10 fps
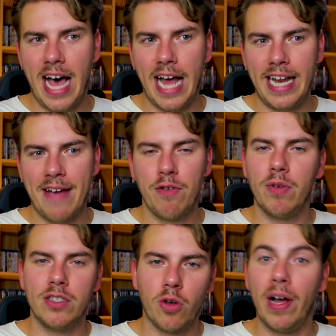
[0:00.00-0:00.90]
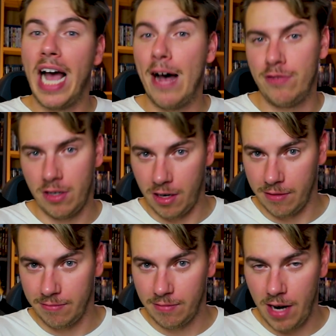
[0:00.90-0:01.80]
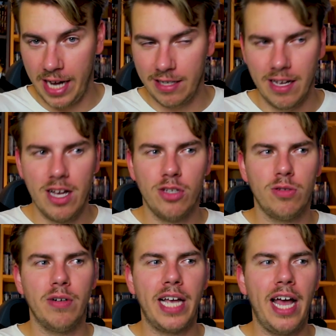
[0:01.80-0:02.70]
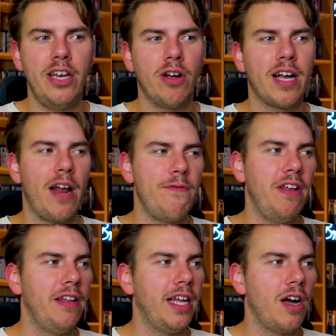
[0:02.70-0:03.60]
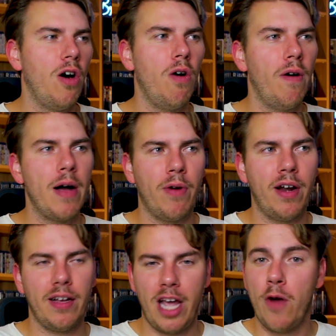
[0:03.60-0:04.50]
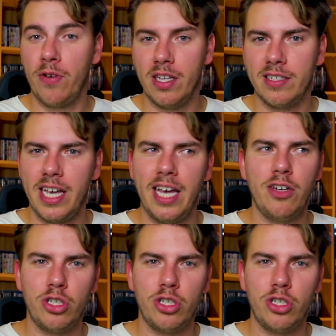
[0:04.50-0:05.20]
that everyone is going after her, right? So again, you're kind of feeling like, oh, I want to care for this kid,